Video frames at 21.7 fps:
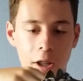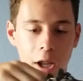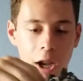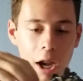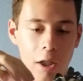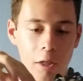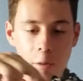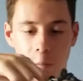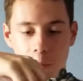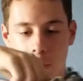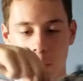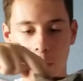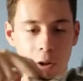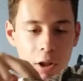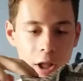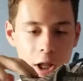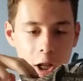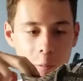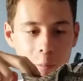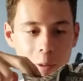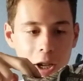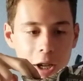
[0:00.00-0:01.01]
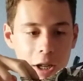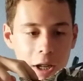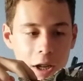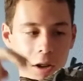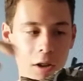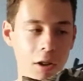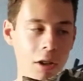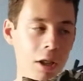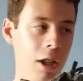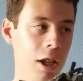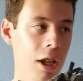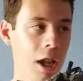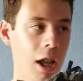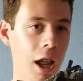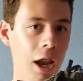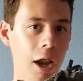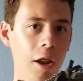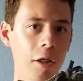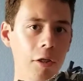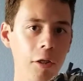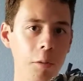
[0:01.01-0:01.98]
And then pulling it back out. I
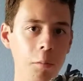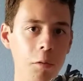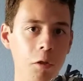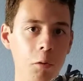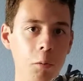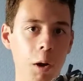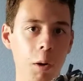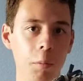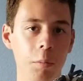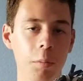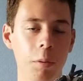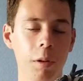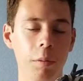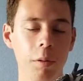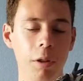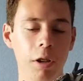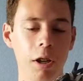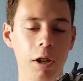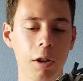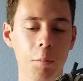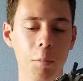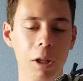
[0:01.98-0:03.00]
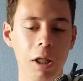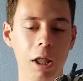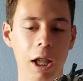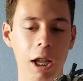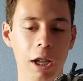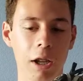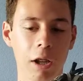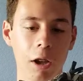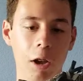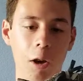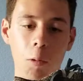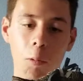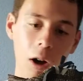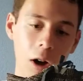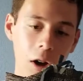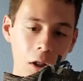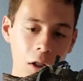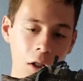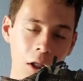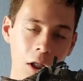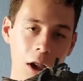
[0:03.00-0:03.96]
know some of you people are going to be like,
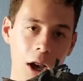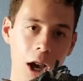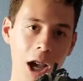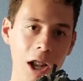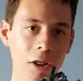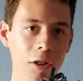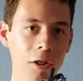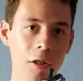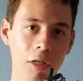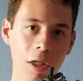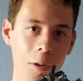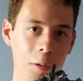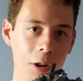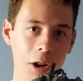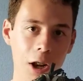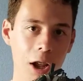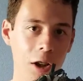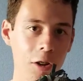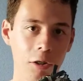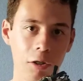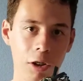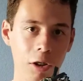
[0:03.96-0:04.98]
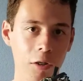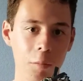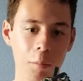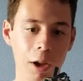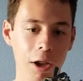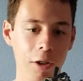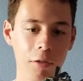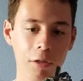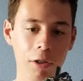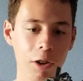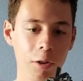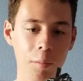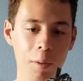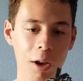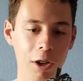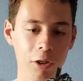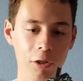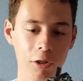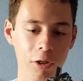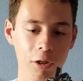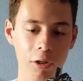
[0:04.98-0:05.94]
well, I don't do that when I shove my foot in my
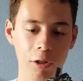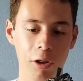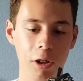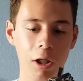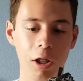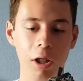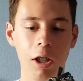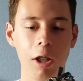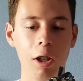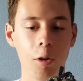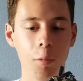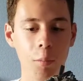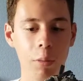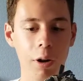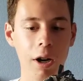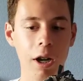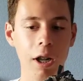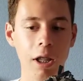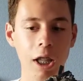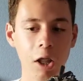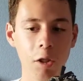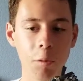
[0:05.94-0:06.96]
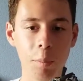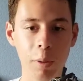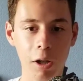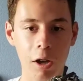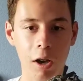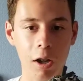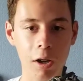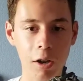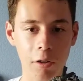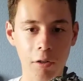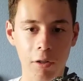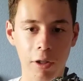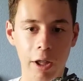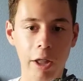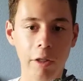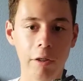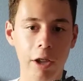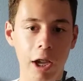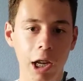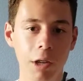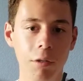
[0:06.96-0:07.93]
shoe. But let's be honest,
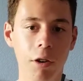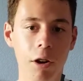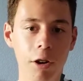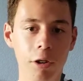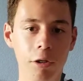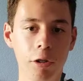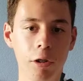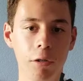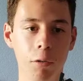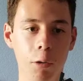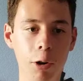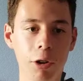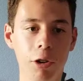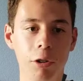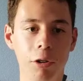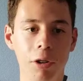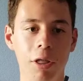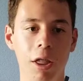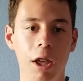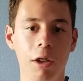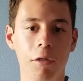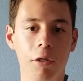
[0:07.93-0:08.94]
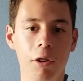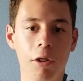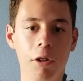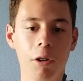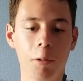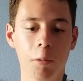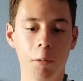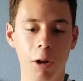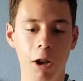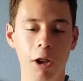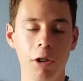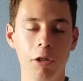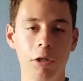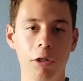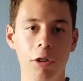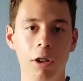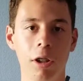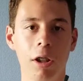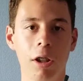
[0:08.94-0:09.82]
it's kind of hard to avoid doing that if you're in a rush.